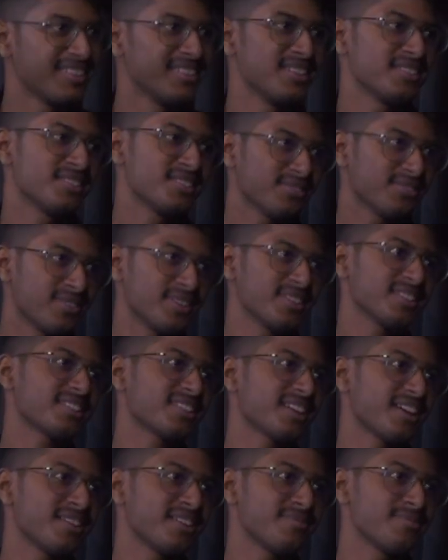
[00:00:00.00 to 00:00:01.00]
this is the first
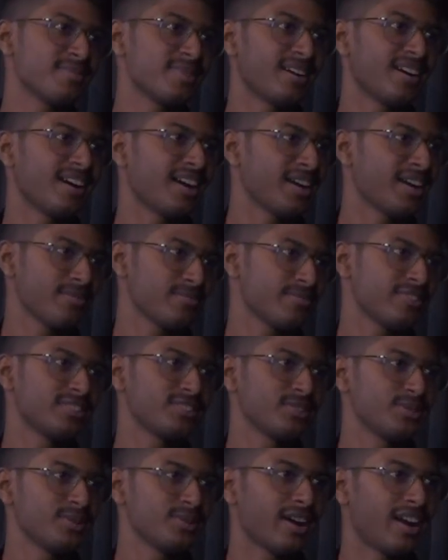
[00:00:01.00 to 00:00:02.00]
time I am
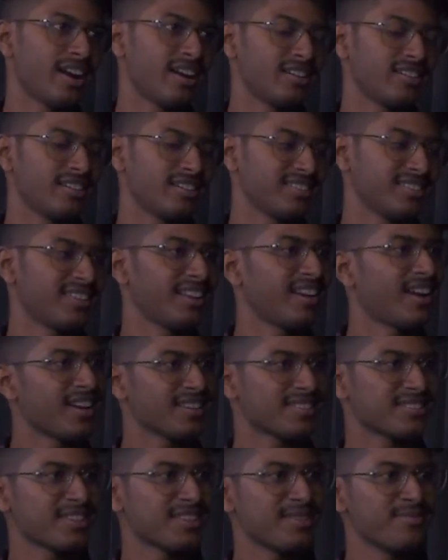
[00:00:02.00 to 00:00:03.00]
with you, and the
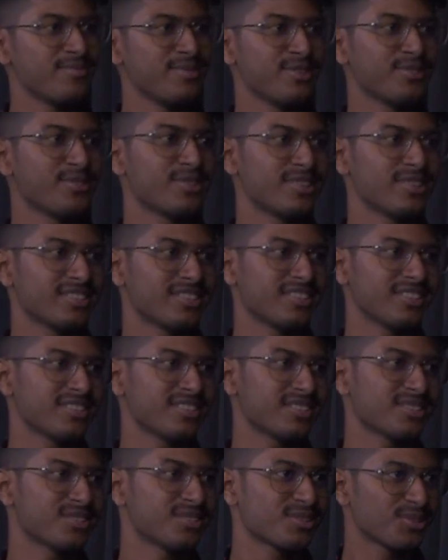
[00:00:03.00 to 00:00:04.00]
last time you were
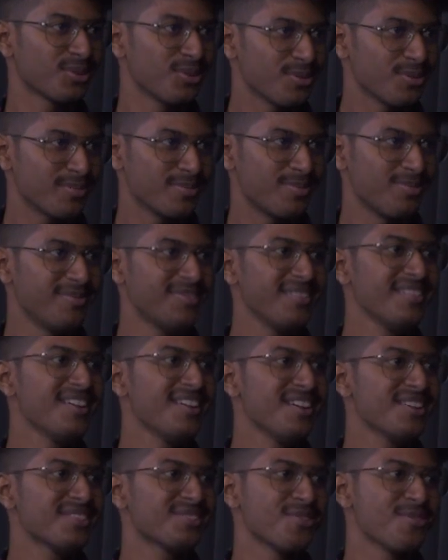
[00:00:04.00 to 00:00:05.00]
just so
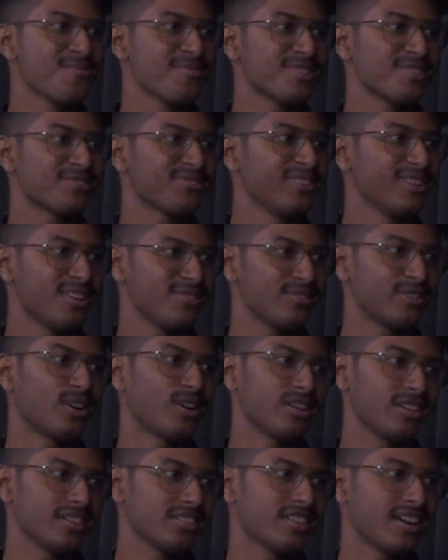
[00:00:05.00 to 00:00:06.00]
much full of
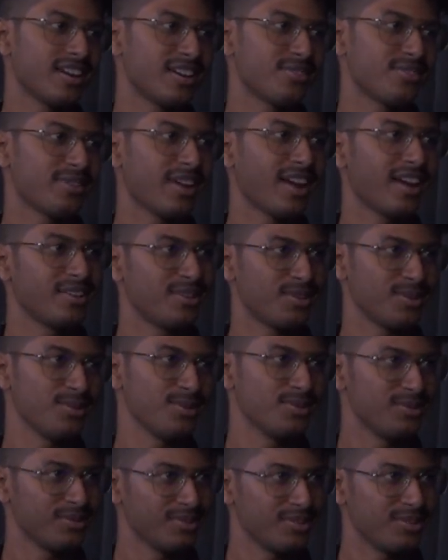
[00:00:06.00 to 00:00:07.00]
knowledge that we had
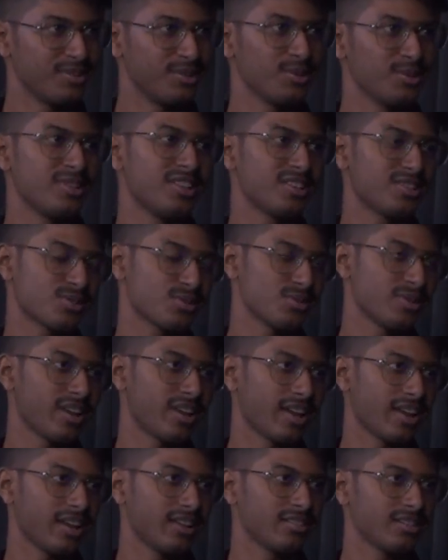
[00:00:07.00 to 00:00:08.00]
to do this shoot
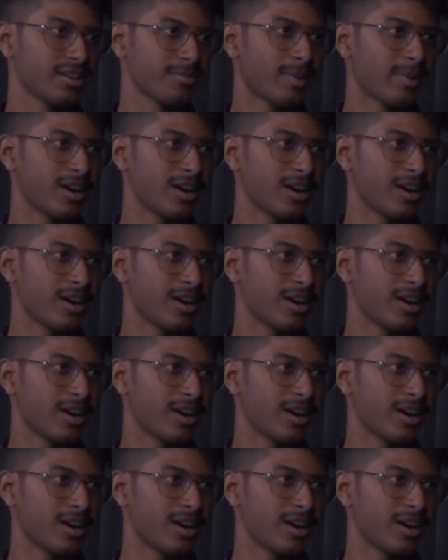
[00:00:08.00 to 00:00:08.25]
again, the